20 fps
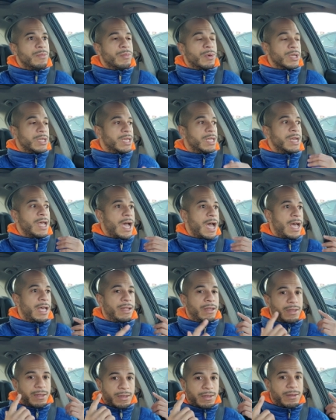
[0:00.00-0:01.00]
when you're not
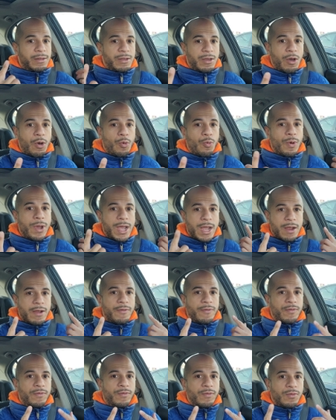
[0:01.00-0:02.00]
aware
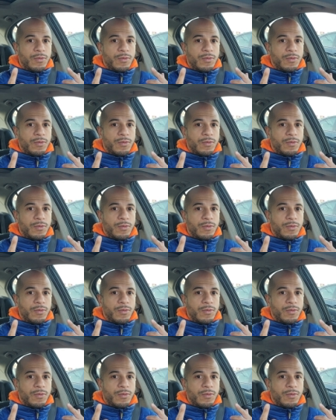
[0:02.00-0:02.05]
of